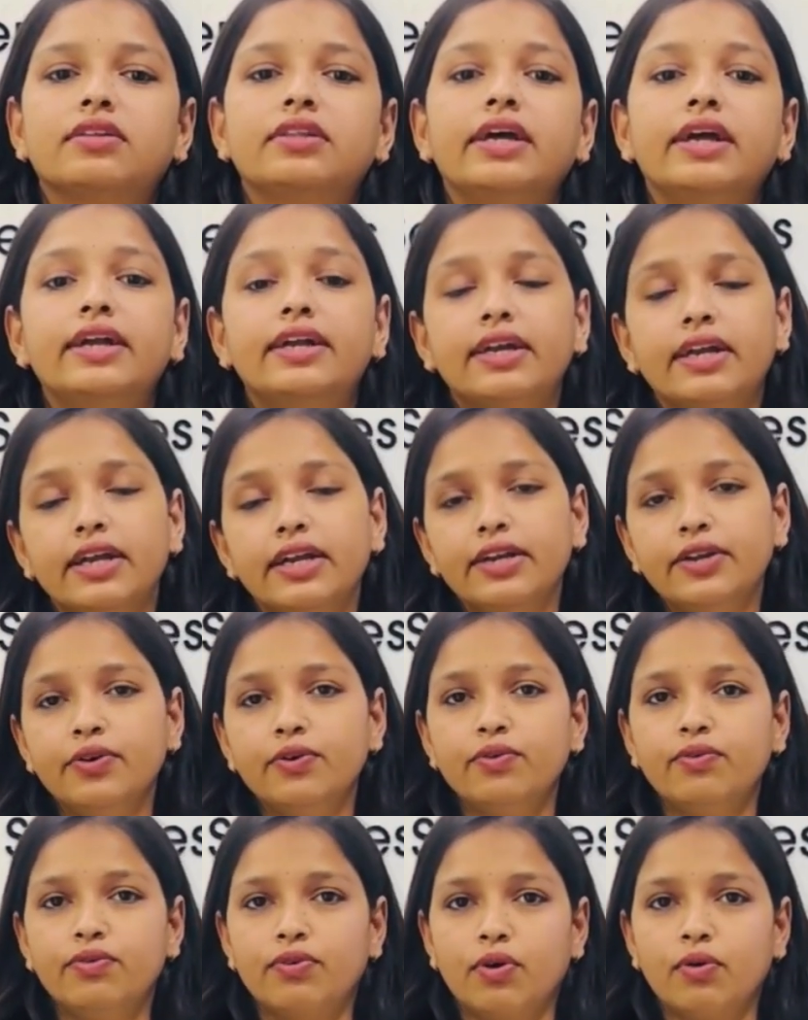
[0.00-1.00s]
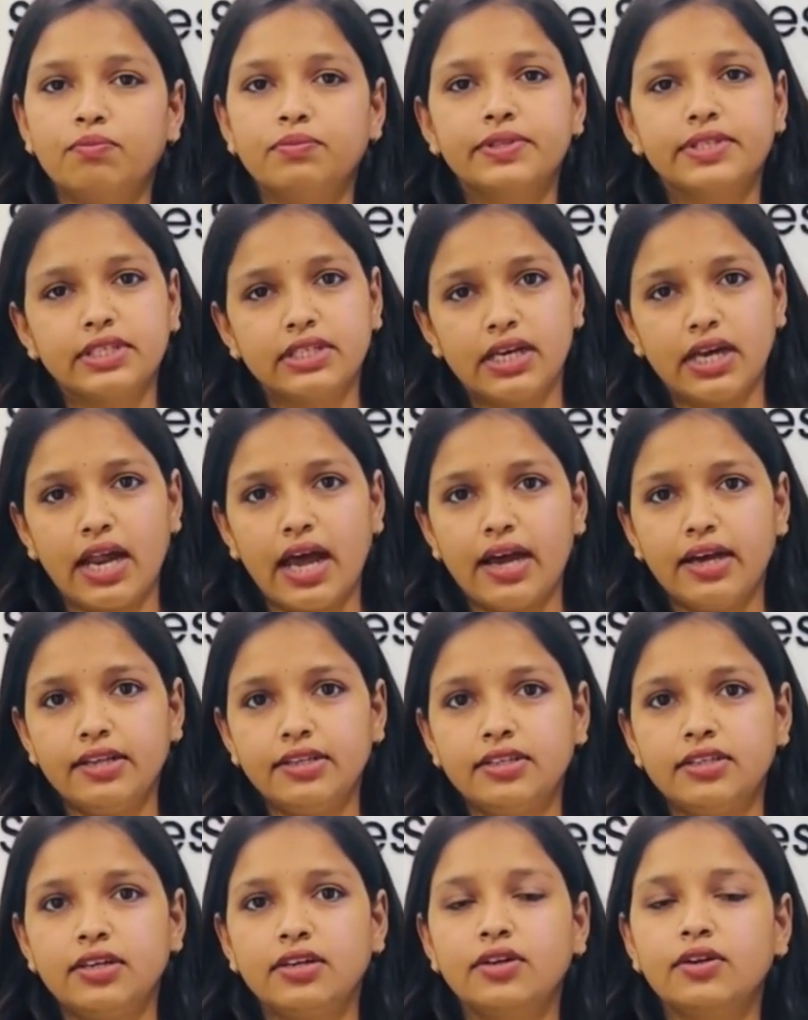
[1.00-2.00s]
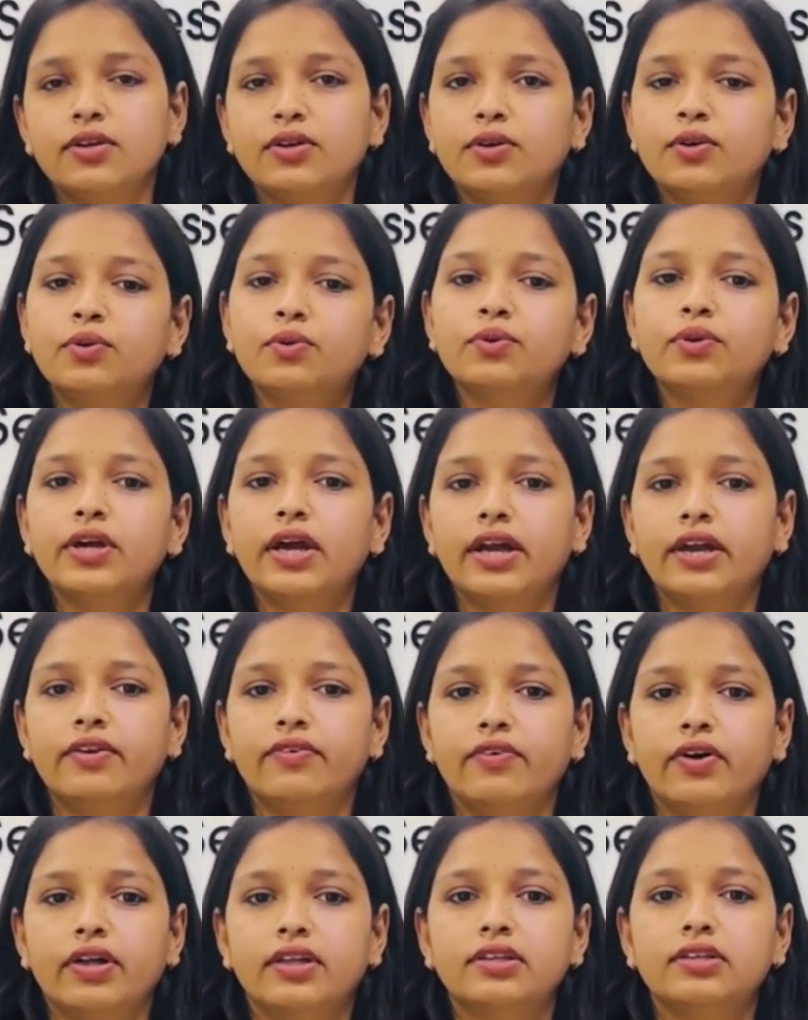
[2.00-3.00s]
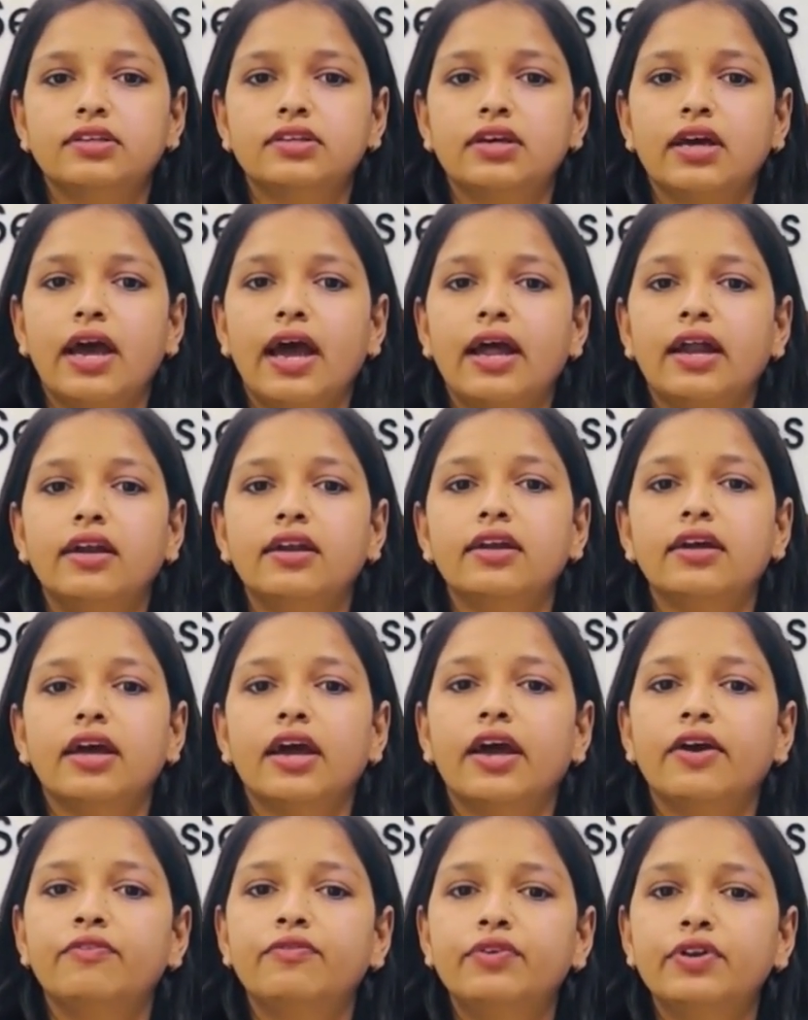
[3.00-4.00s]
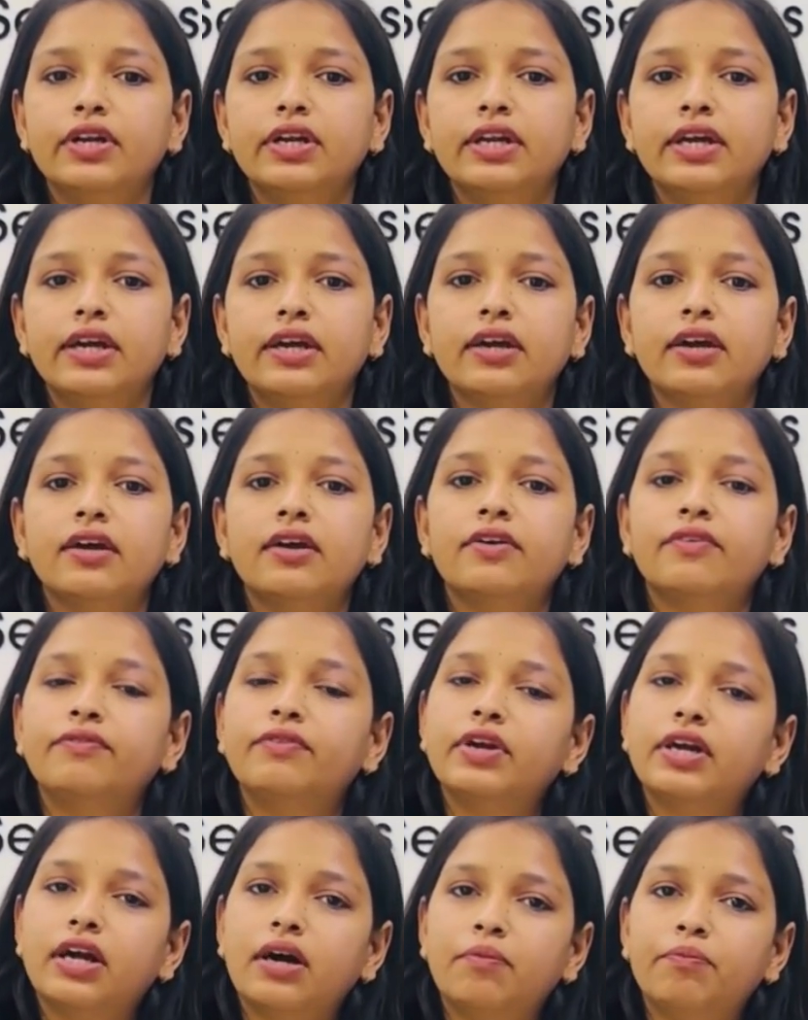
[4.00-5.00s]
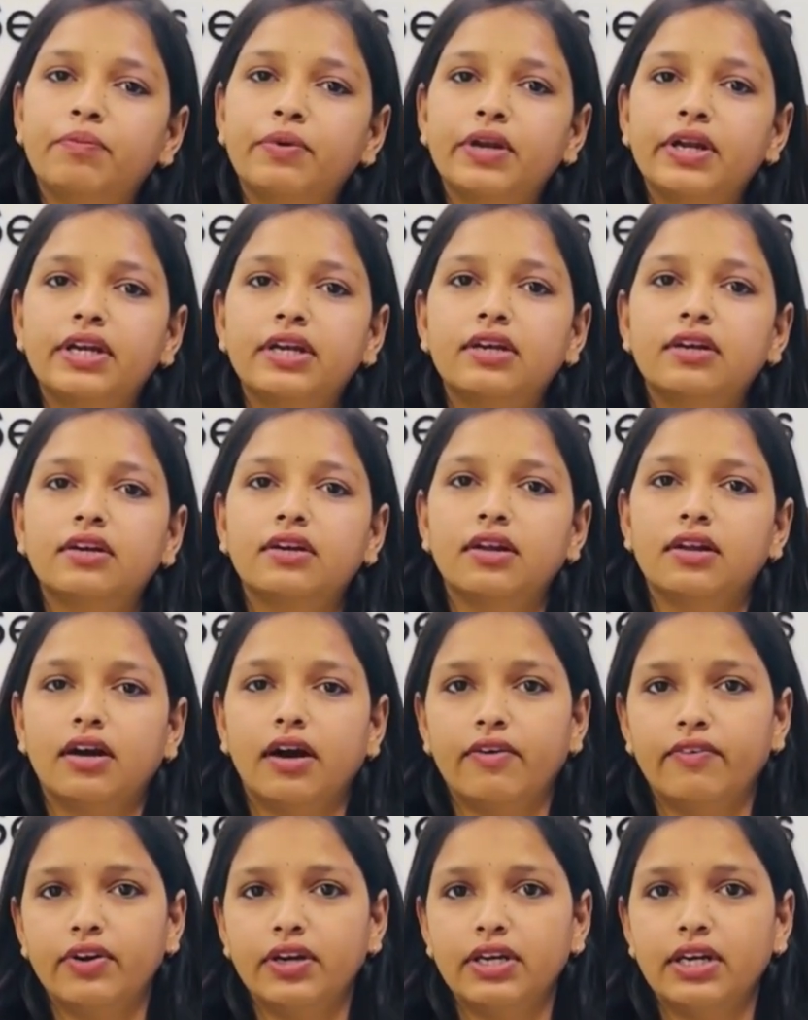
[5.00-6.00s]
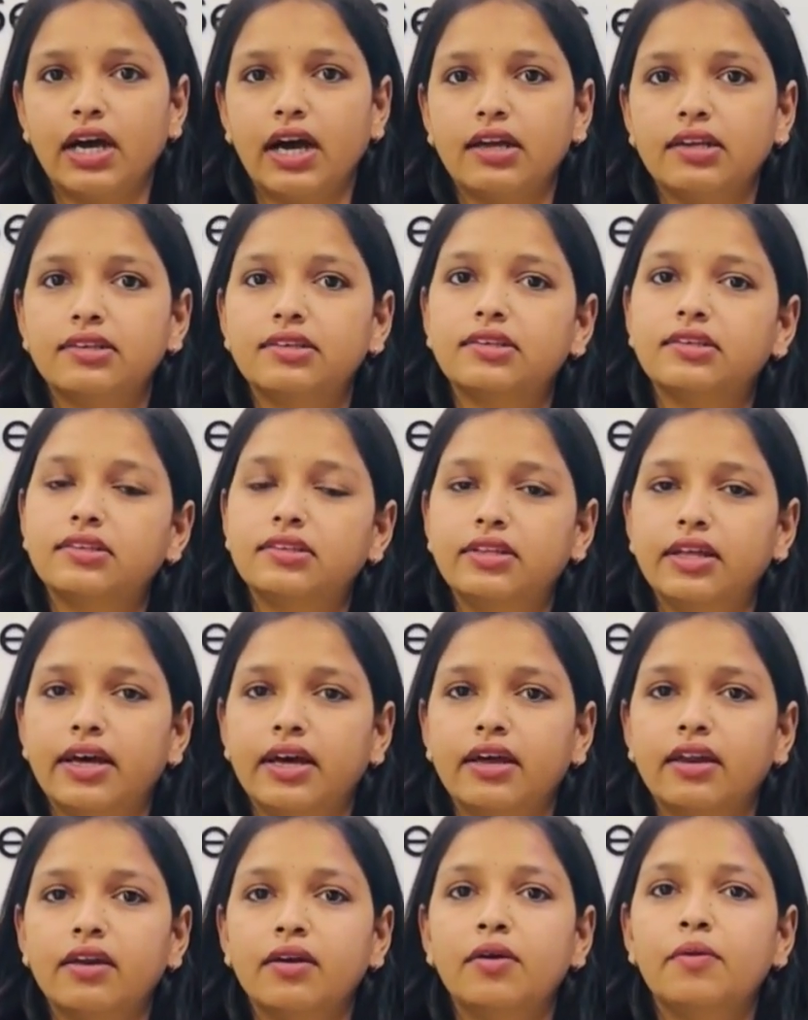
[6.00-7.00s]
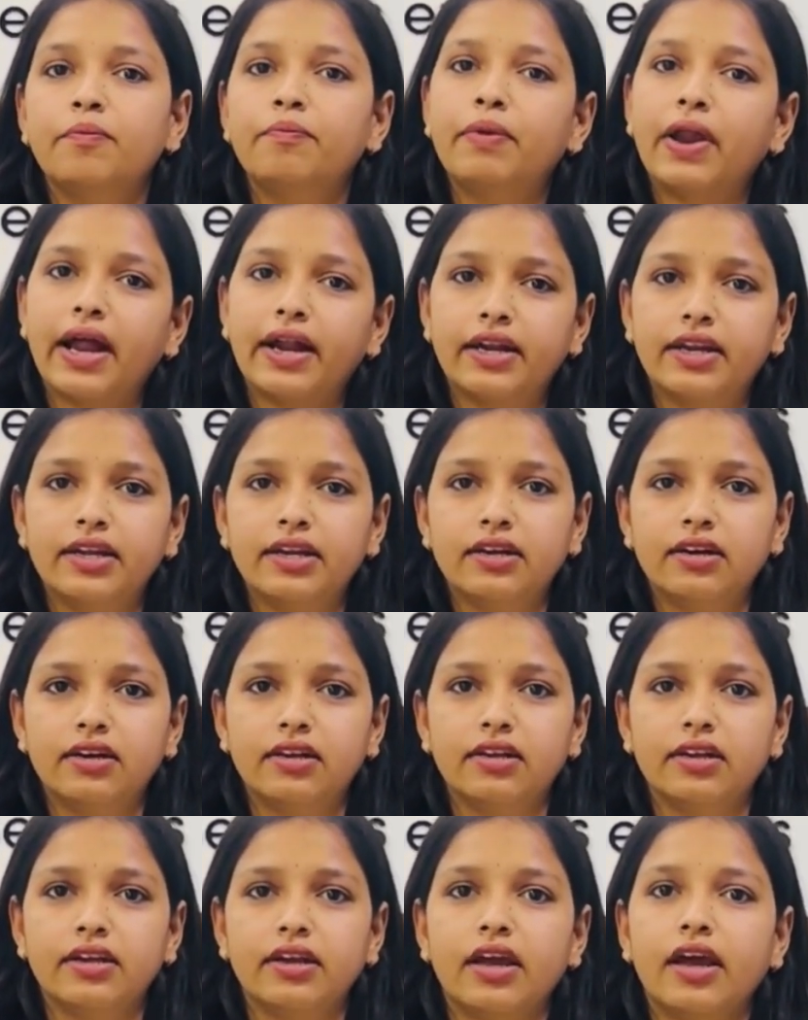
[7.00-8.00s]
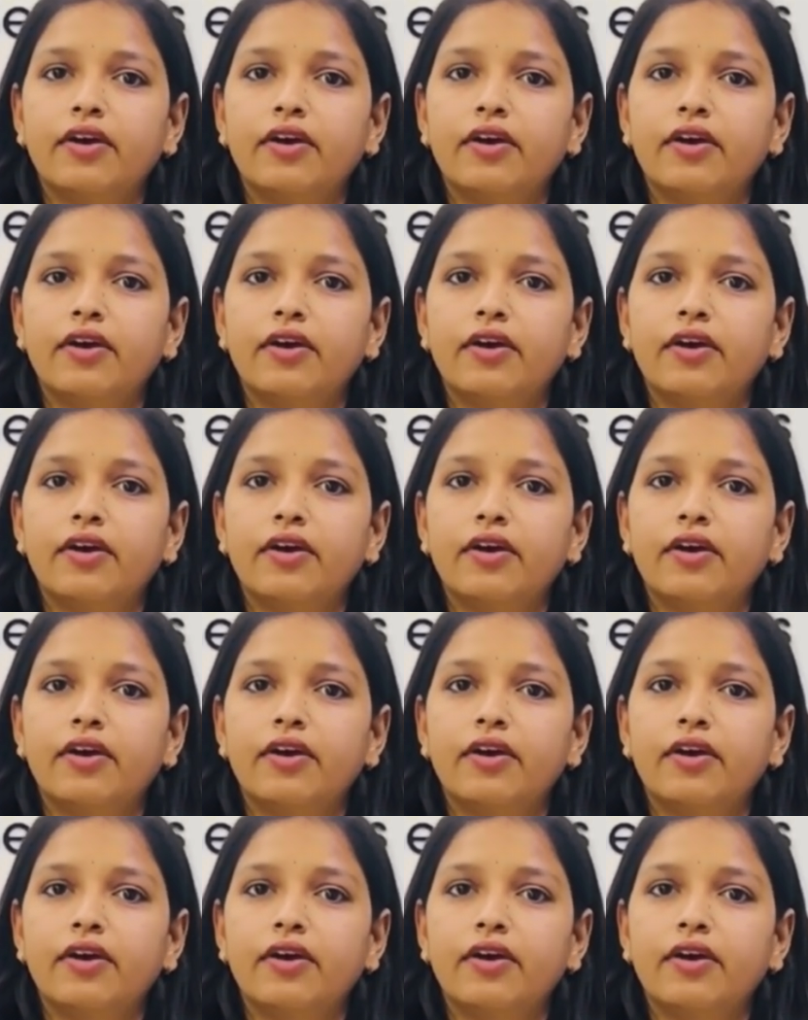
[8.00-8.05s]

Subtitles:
They trained you from scratch to the advanced, and every day we complete our tasks there practically.